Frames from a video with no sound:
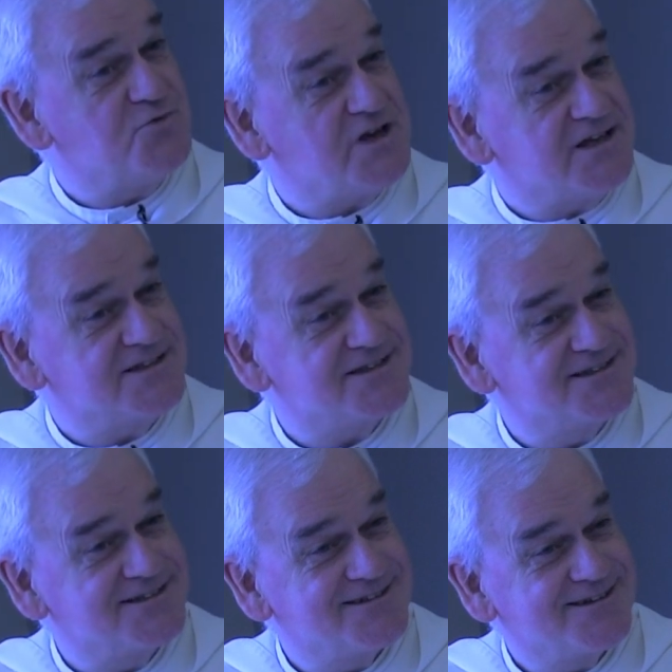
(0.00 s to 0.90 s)
weeks,
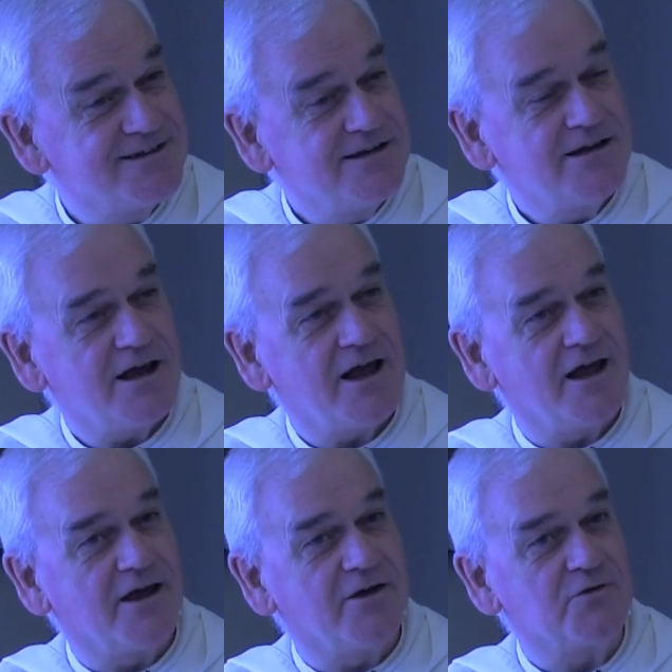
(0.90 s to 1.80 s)

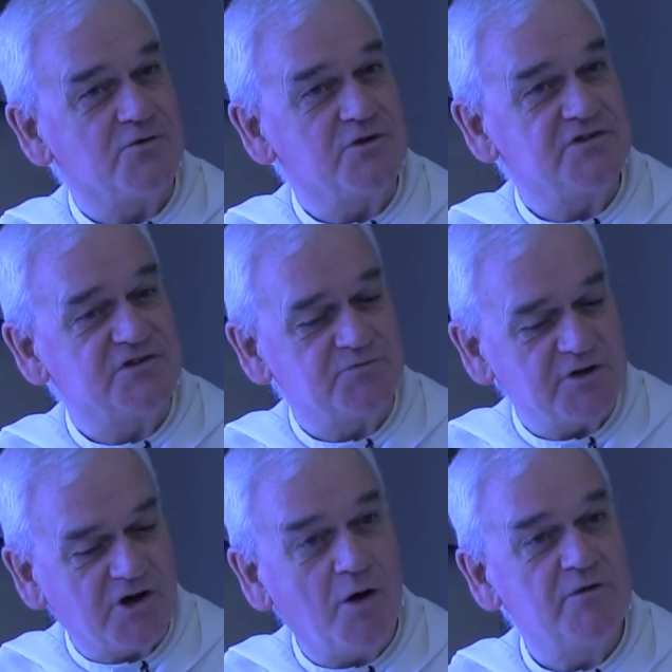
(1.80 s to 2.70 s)
which is
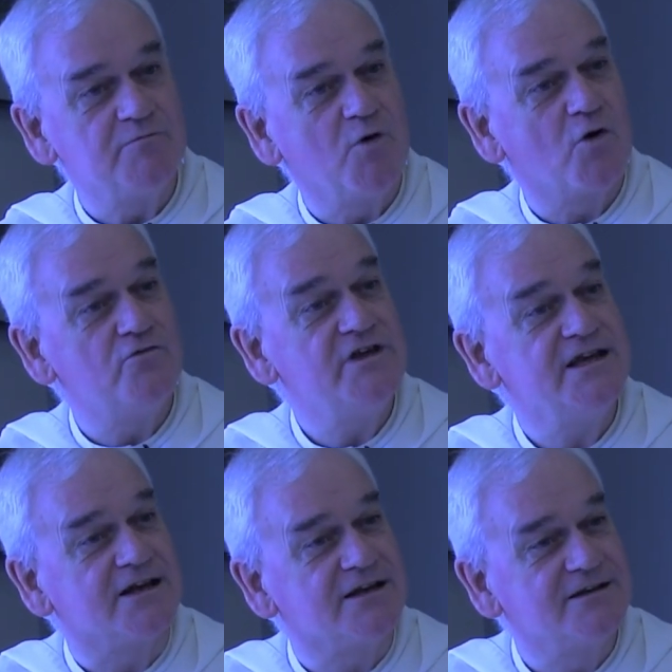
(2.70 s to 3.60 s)
becoming more
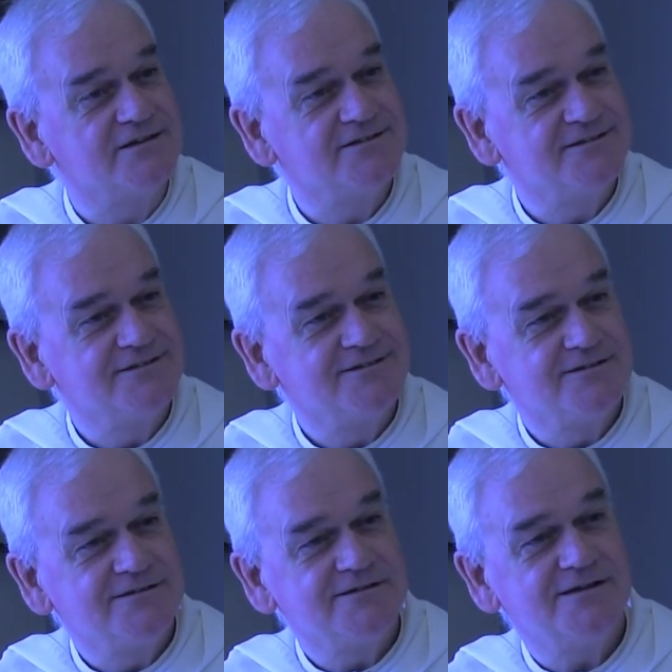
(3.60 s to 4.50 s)
real
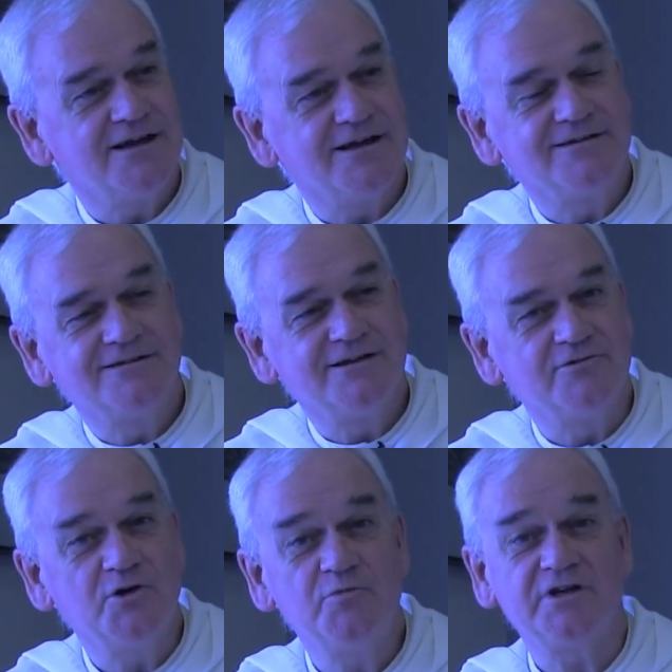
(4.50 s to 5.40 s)
Yeah. Now,
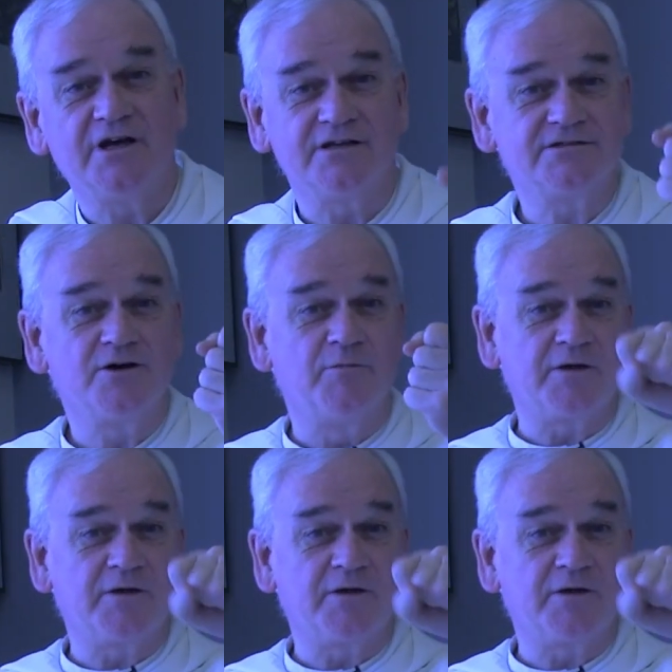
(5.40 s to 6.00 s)
nobody has come